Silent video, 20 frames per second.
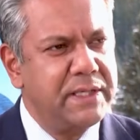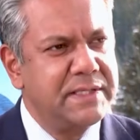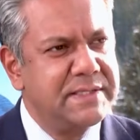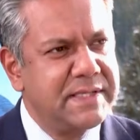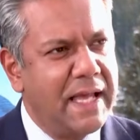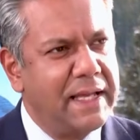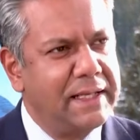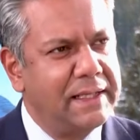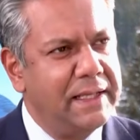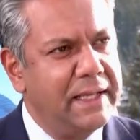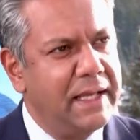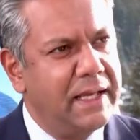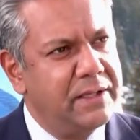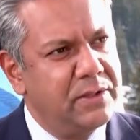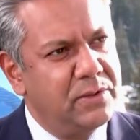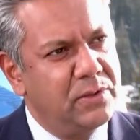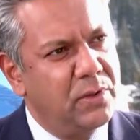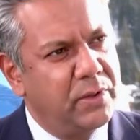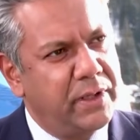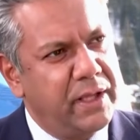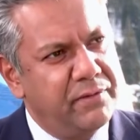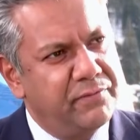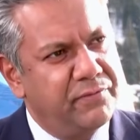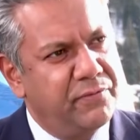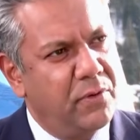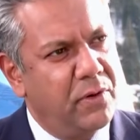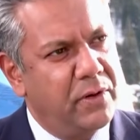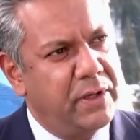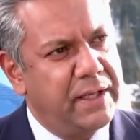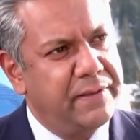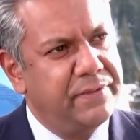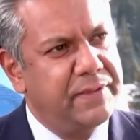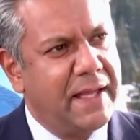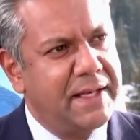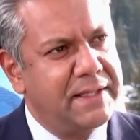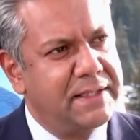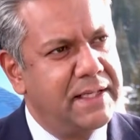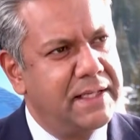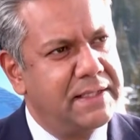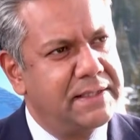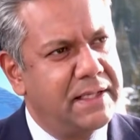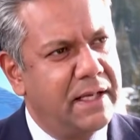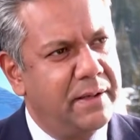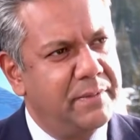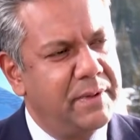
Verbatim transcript: exactly are you looking for in that data? I